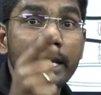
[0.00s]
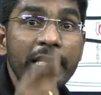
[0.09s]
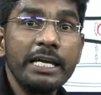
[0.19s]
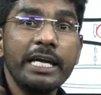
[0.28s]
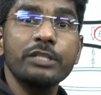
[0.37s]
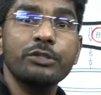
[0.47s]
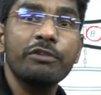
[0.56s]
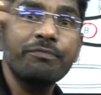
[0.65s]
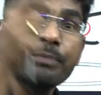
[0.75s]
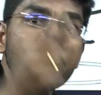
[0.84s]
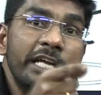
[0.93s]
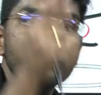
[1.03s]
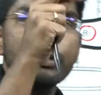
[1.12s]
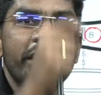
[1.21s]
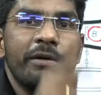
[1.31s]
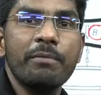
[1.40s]
in case of
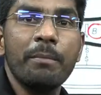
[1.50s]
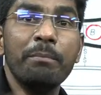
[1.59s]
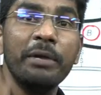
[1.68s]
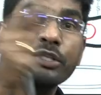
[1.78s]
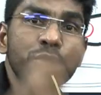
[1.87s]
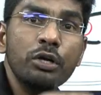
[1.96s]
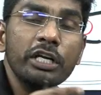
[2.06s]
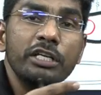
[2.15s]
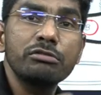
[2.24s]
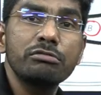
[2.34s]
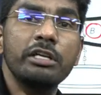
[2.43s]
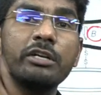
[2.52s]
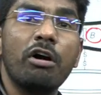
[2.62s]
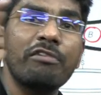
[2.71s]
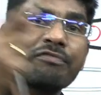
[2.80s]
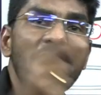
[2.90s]
insulin matured insulin
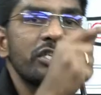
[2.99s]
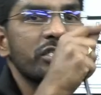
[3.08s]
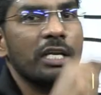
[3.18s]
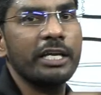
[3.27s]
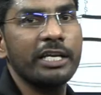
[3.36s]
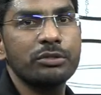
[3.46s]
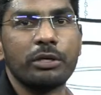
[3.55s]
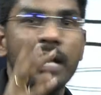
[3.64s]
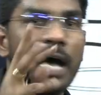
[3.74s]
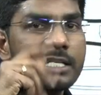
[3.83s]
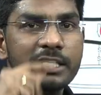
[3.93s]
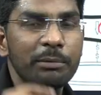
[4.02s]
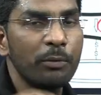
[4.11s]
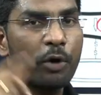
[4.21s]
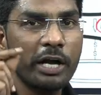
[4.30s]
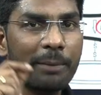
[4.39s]
or functional insulin answer
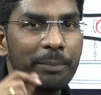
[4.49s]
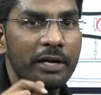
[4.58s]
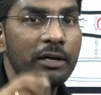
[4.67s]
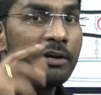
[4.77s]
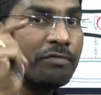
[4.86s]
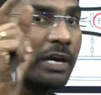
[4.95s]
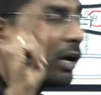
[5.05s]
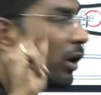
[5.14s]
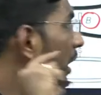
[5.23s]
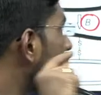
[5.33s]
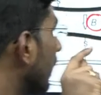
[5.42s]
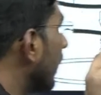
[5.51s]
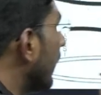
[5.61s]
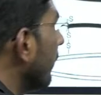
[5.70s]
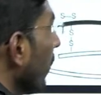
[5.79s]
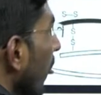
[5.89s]
me what happened we have already learned